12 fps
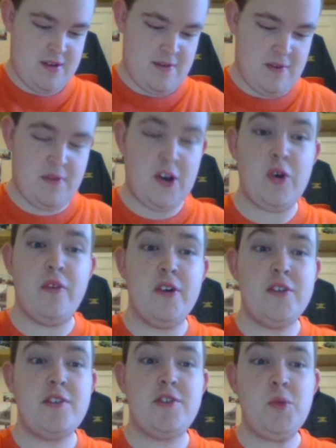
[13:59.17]
The
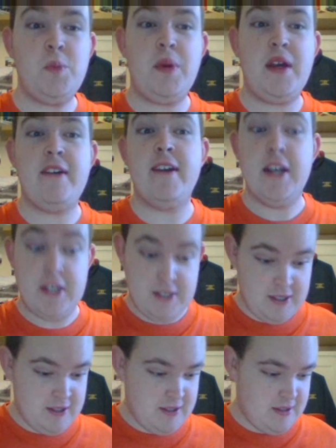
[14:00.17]
Volvo is superior
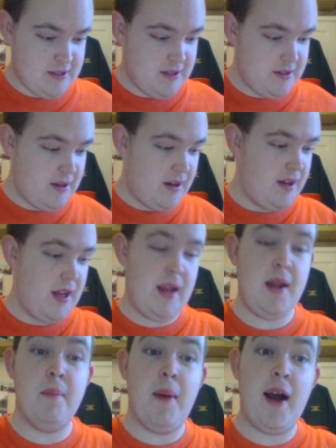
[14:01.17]

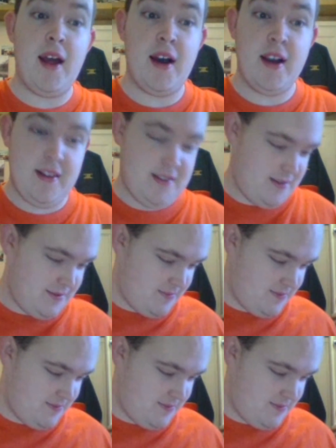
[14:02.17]
in my eyes.